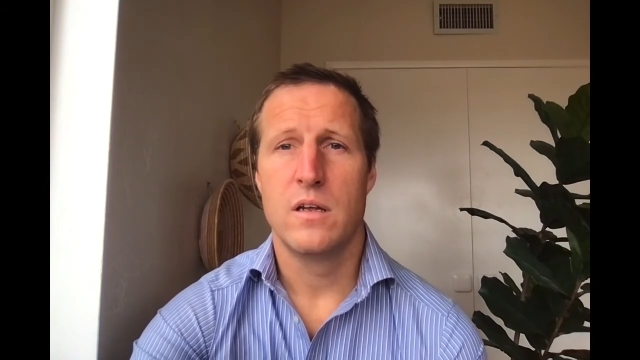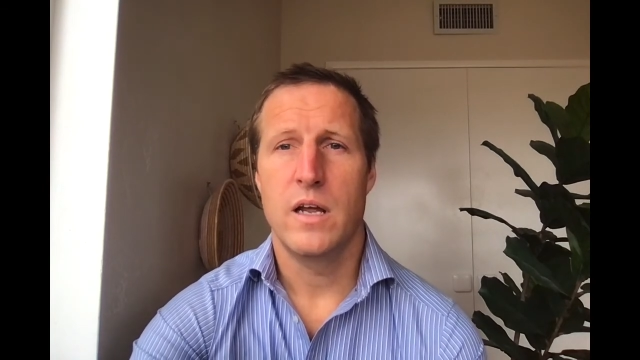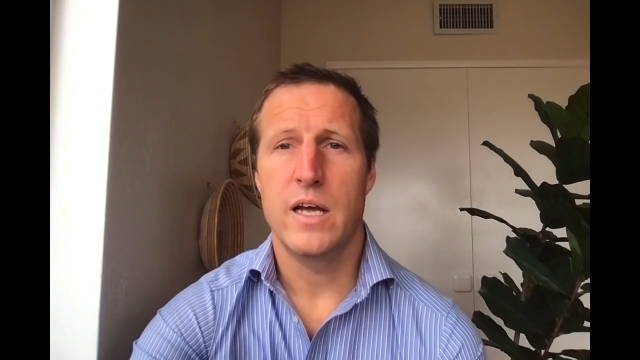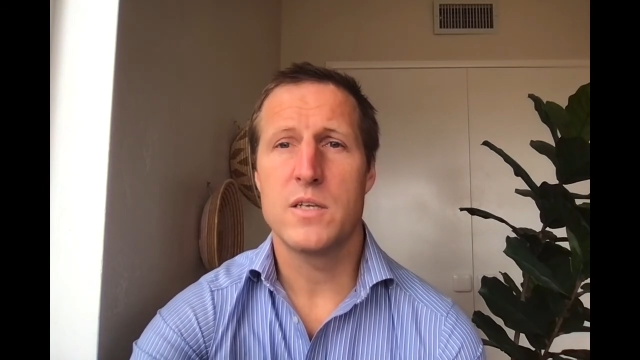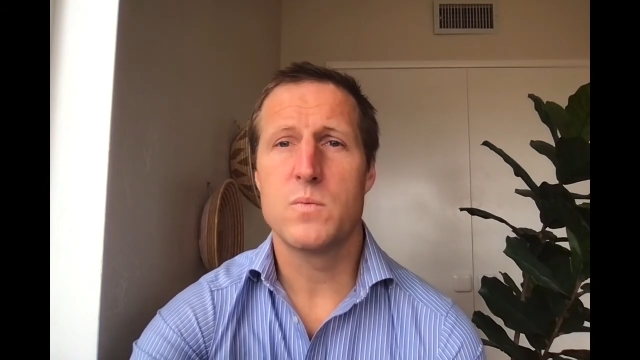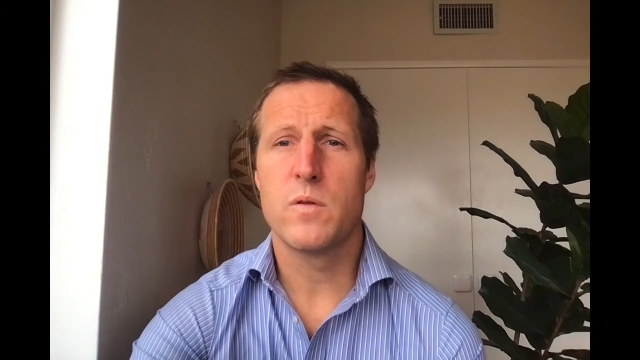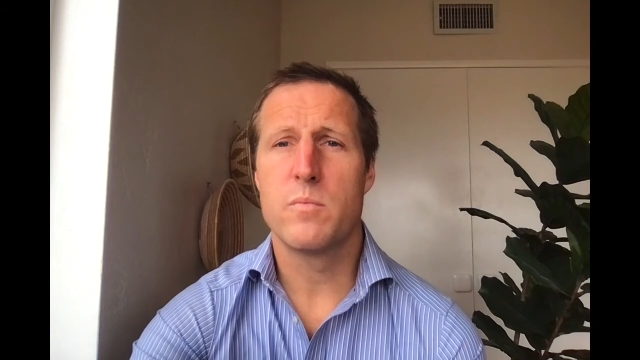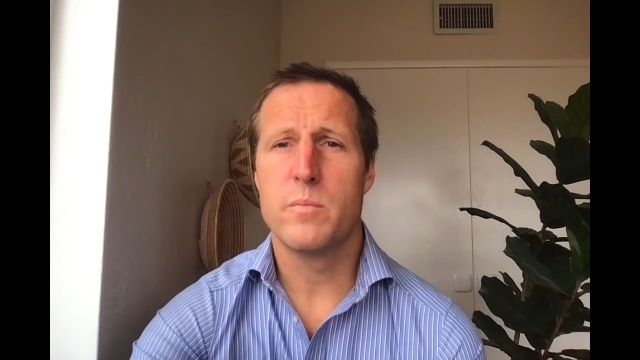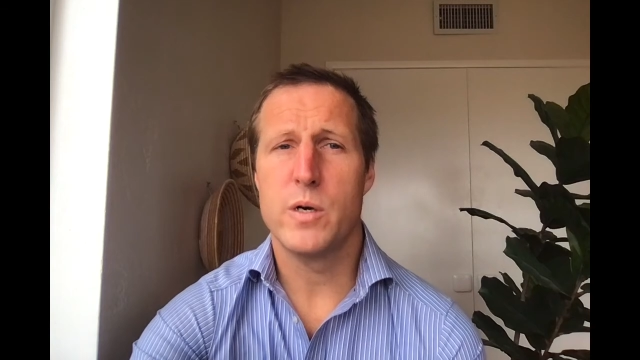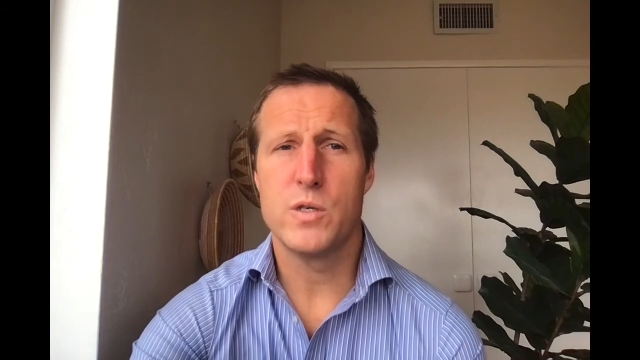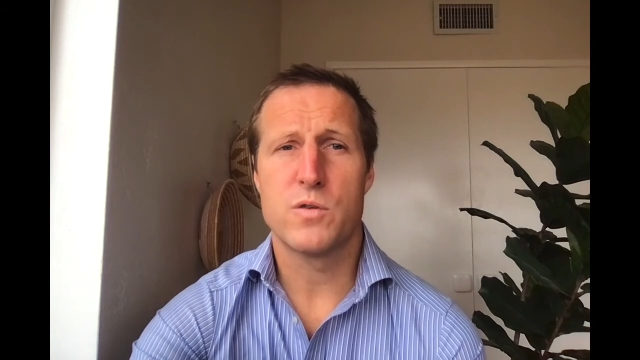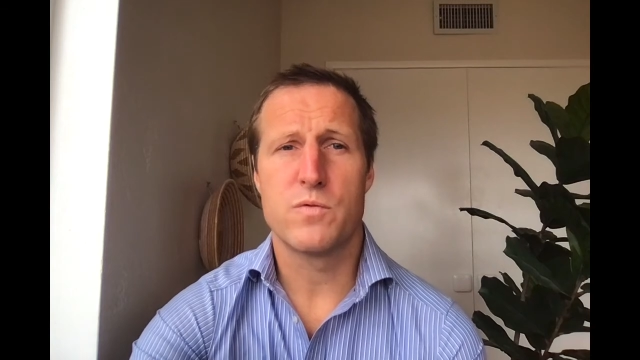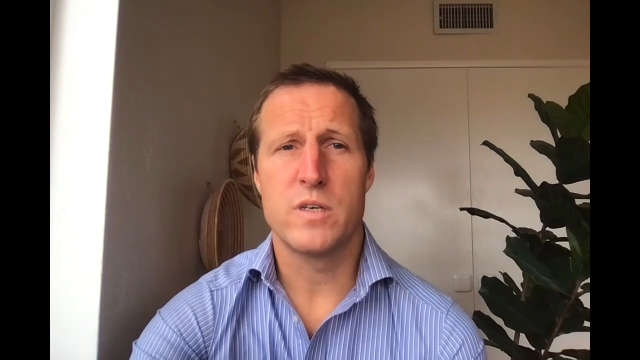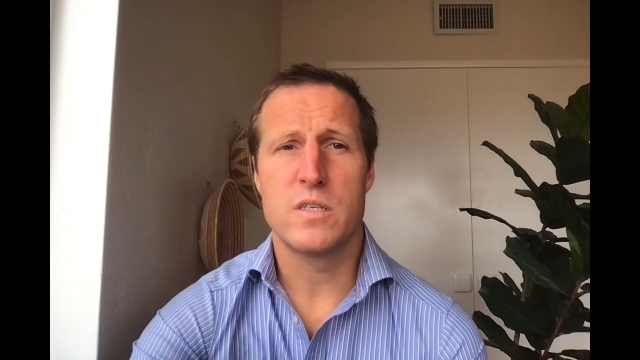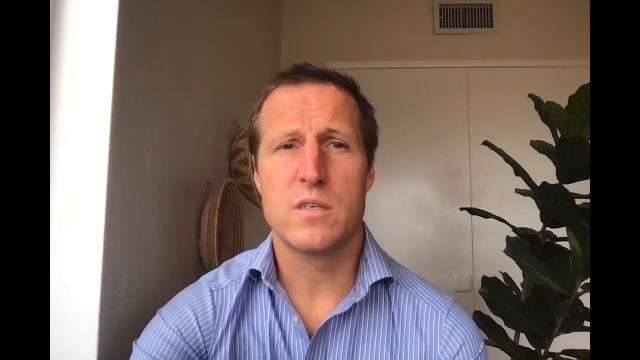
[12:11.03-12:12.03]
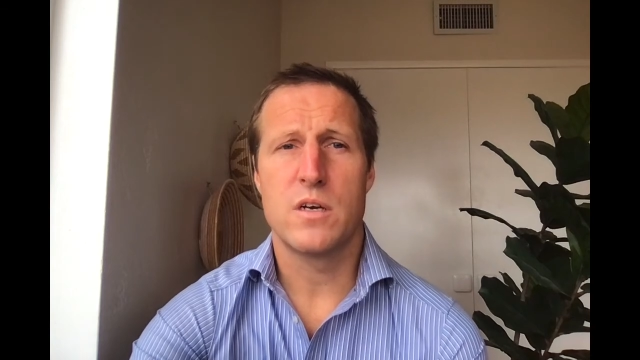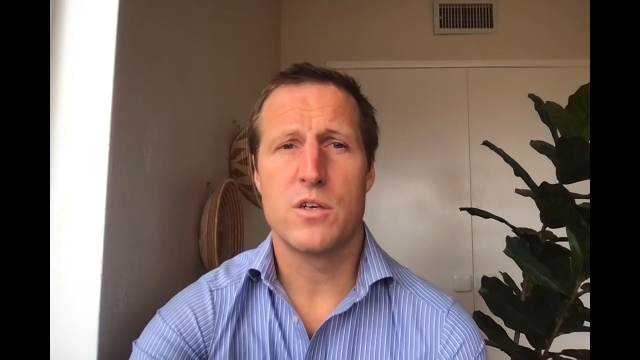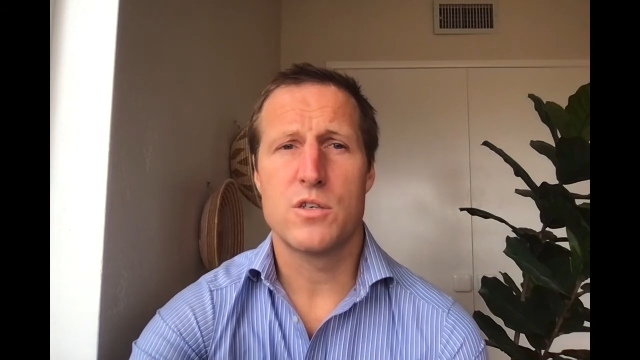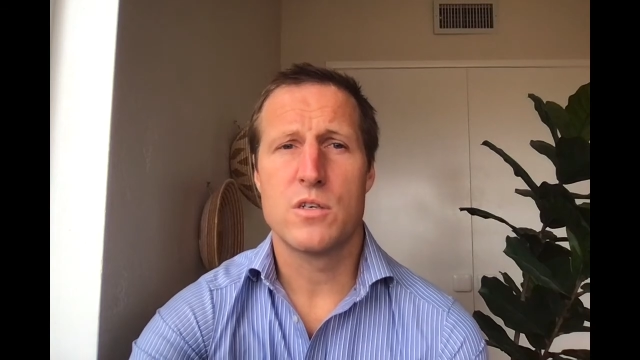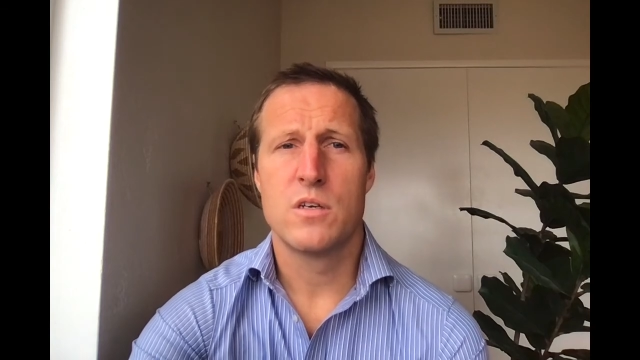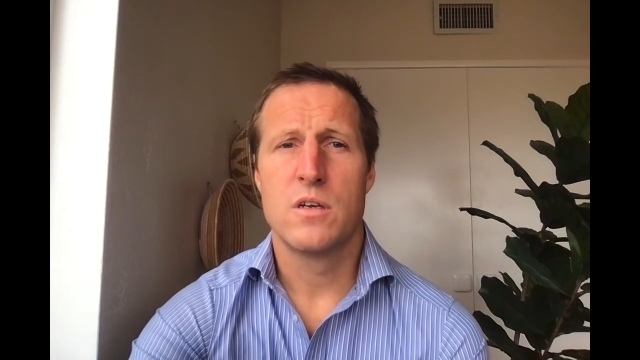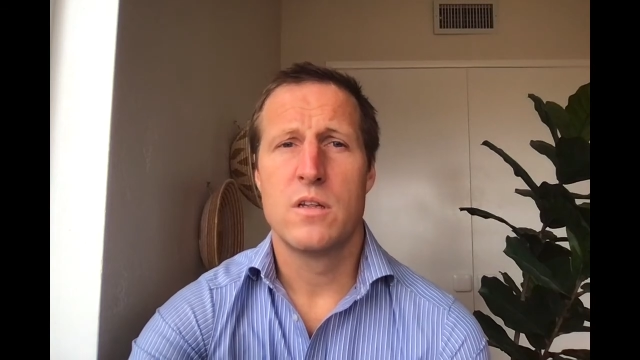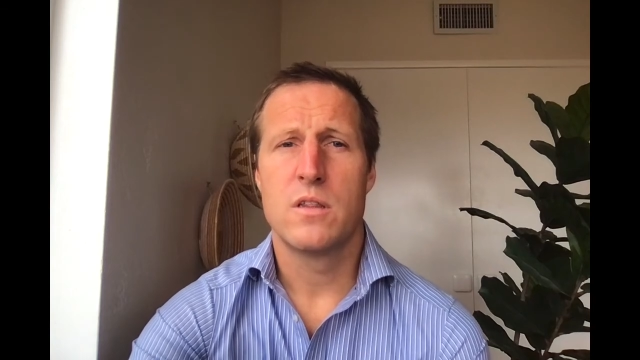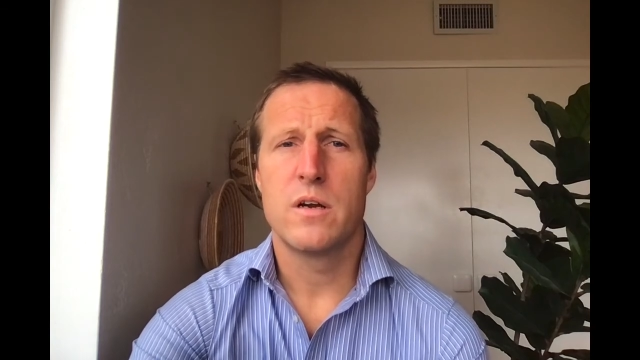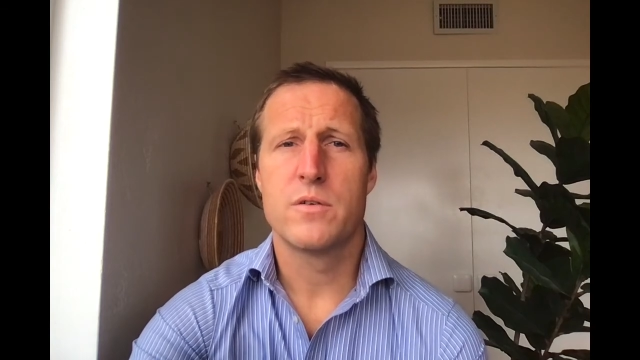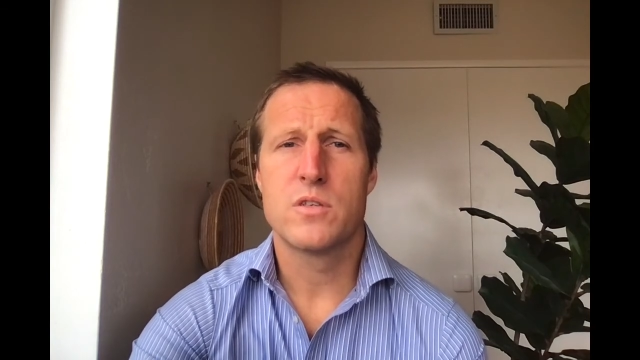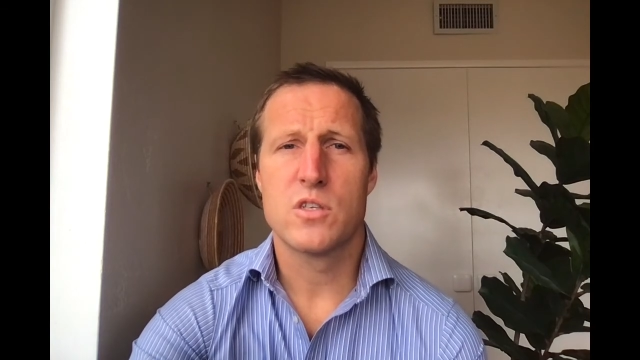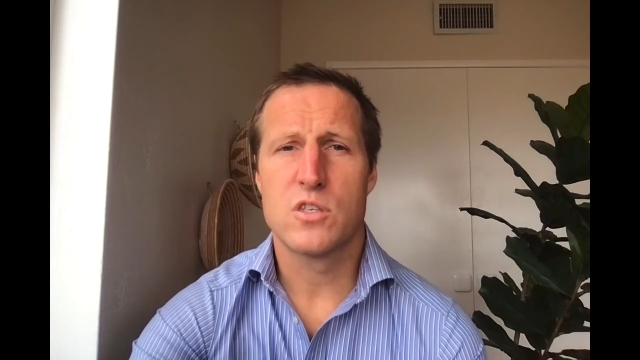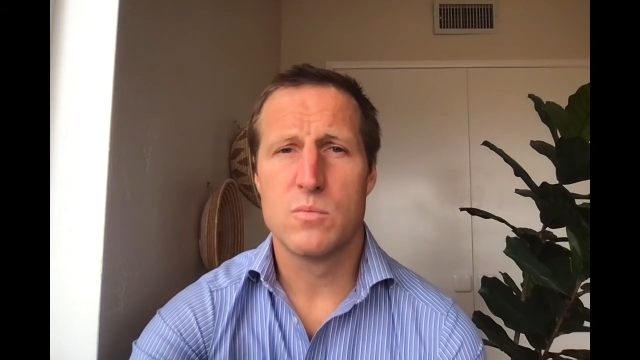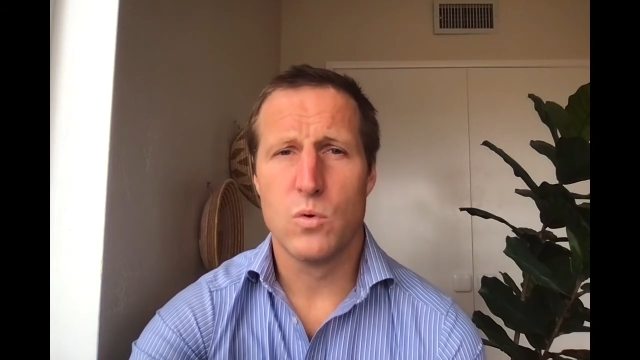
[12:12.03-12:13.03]
As with most research, there is
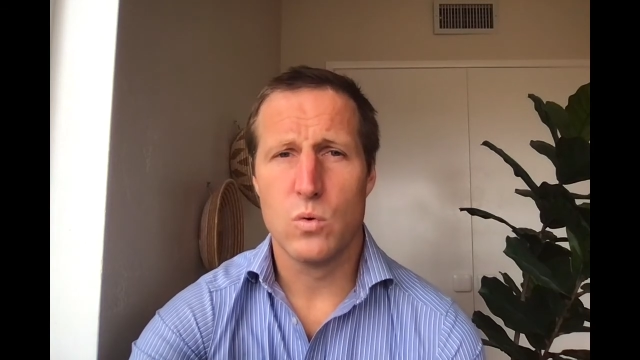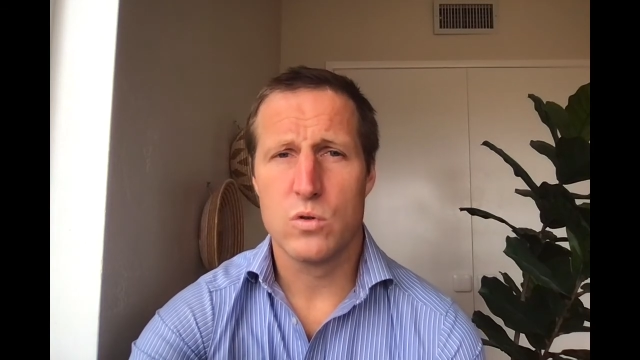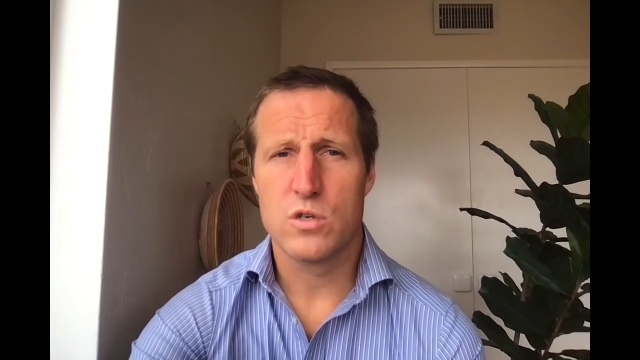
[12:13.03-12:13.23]
a small